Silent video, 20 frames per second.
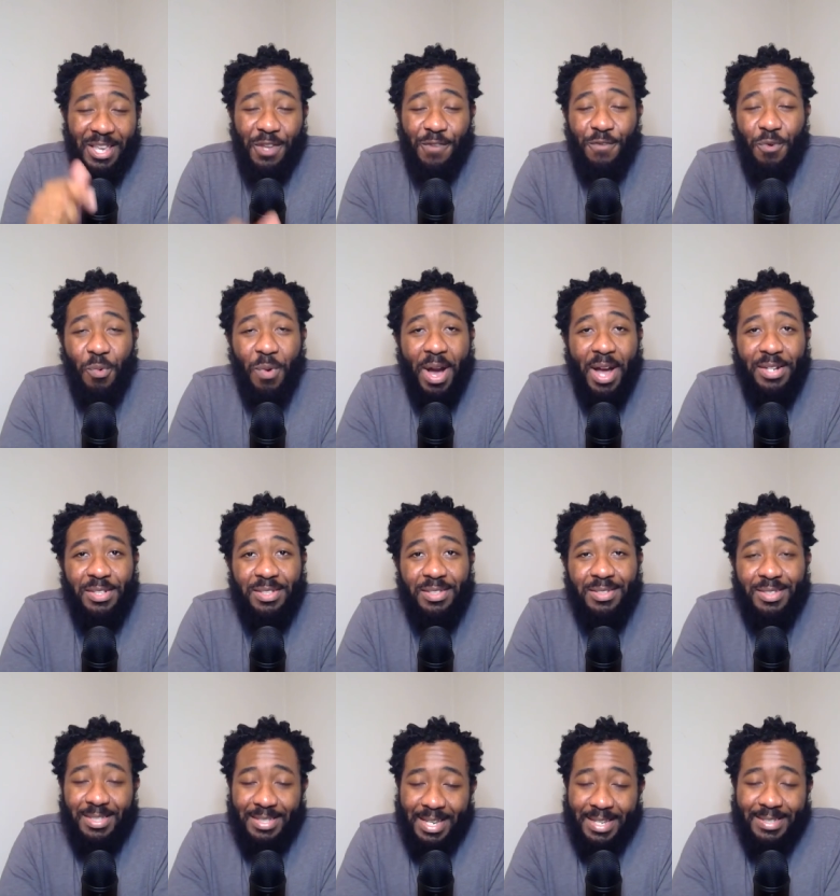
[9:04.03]
you for
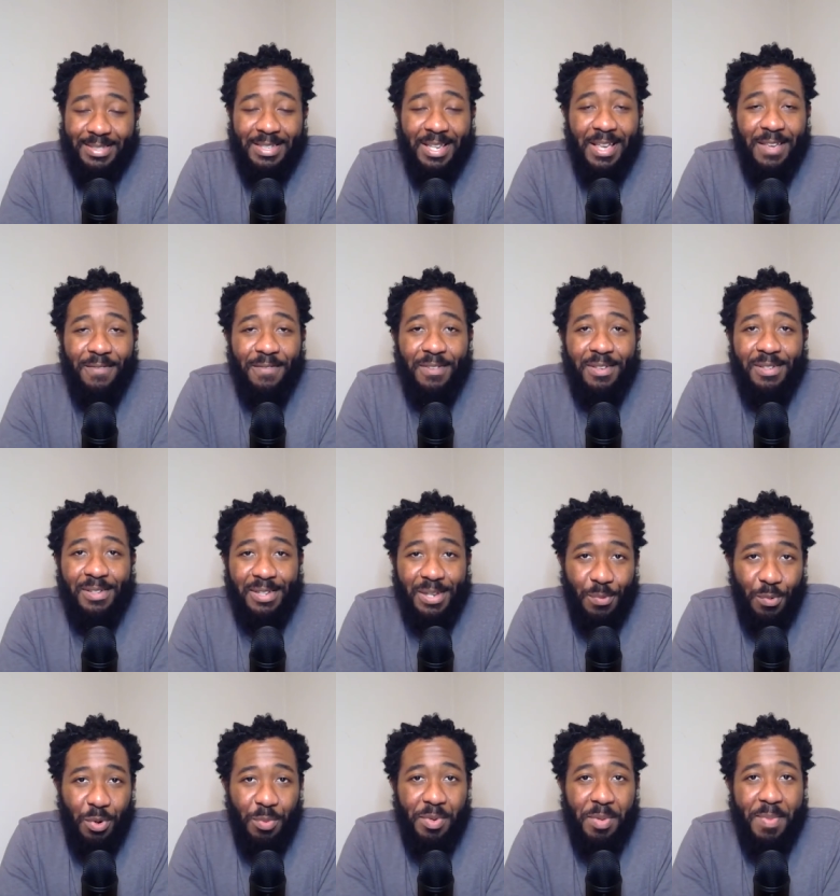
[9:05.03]
watching. Stay safe,
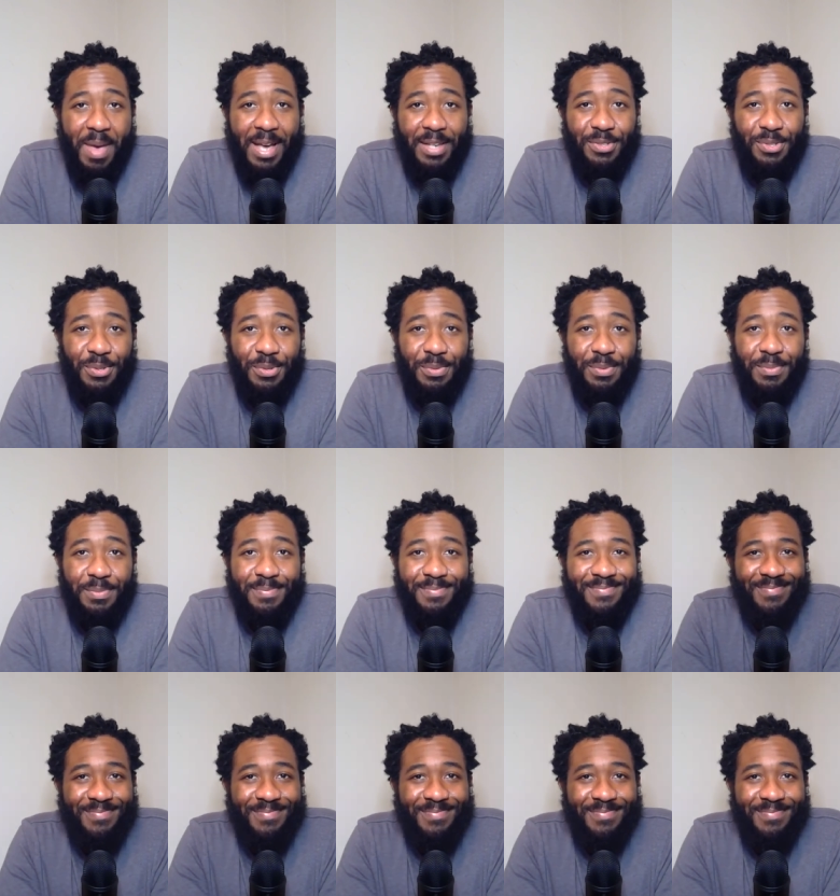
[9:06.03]
and we'll be back soon.